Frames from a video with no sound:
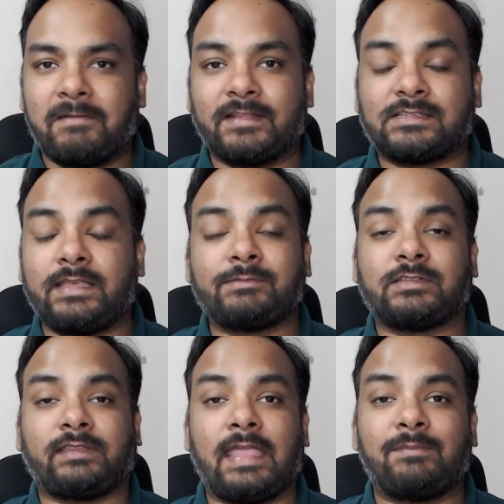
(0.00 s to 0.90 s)
It seems
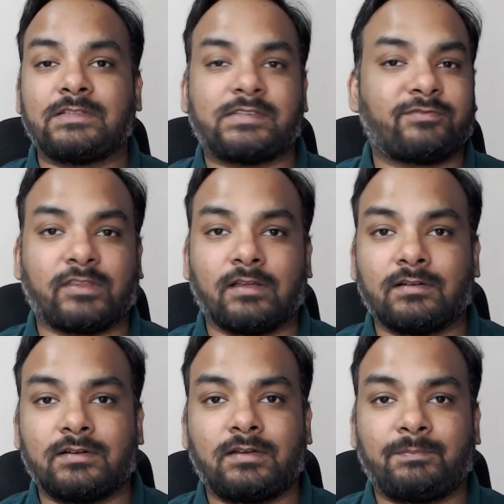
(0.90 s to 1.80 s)
the tables have
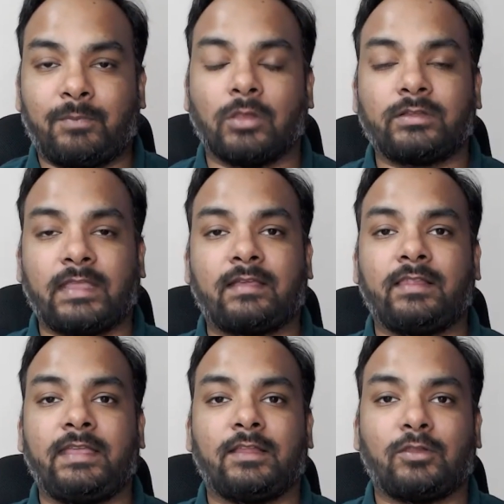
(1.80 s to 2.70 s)
turned
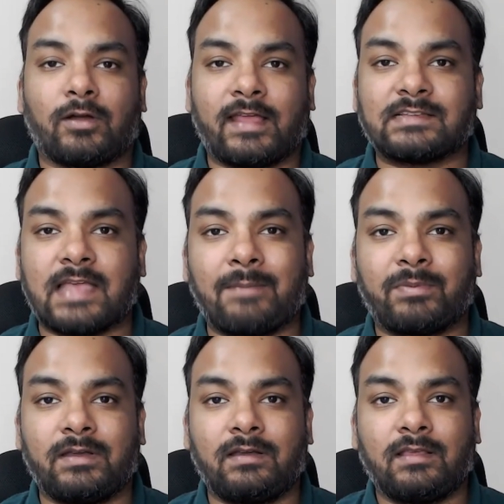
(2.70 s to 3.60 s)
politically, a lot has
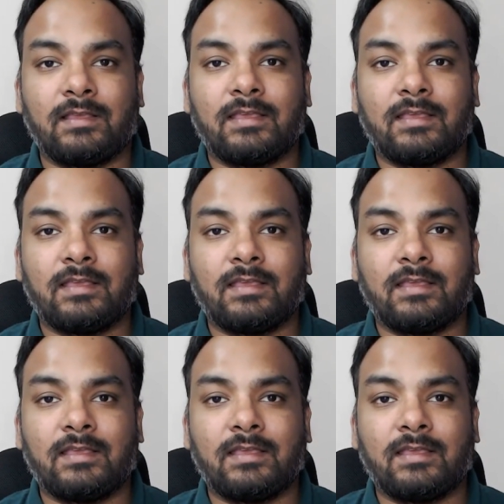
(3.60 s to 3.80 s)
happened.